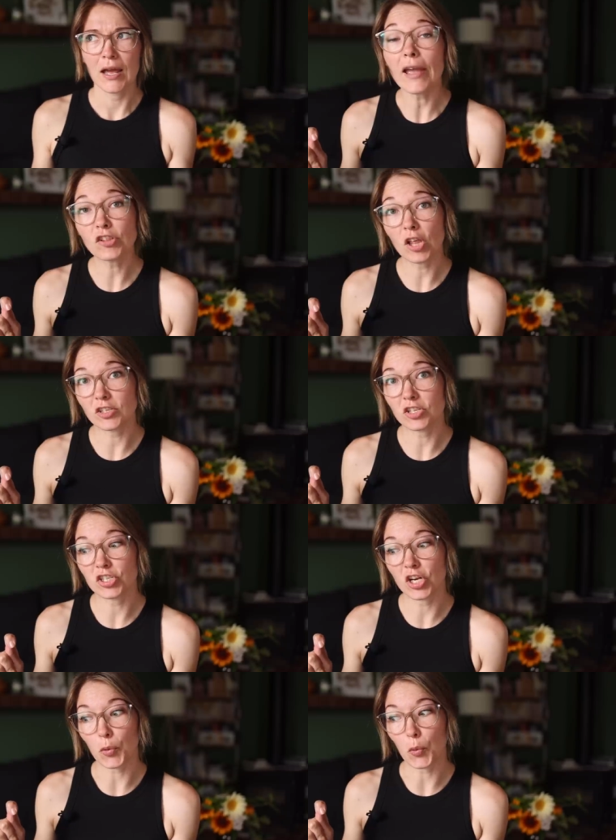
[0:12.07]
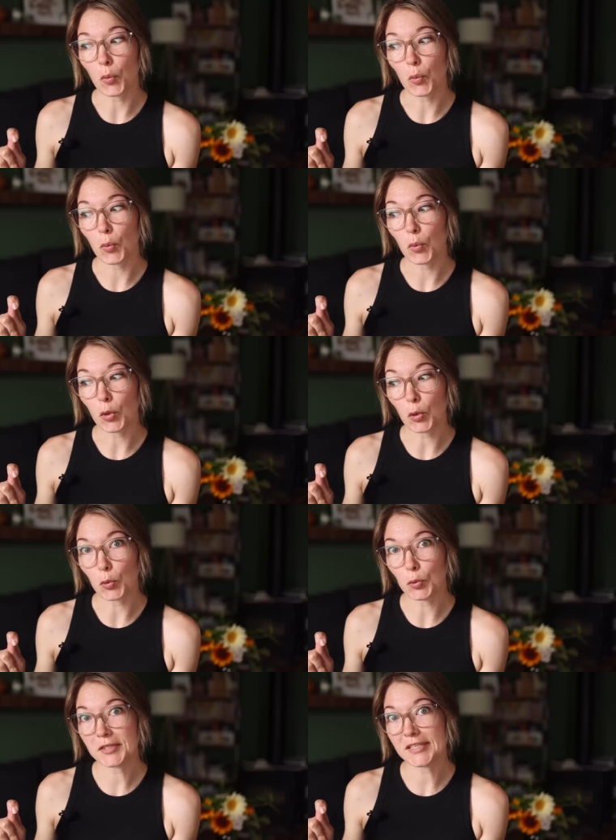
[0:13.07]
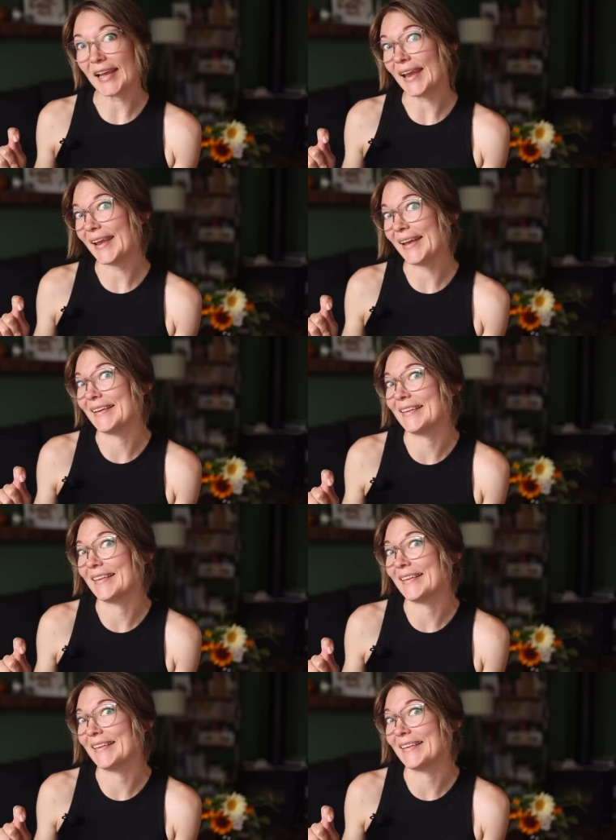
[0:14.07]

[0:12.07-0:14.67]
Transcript: I have a lot to show you today,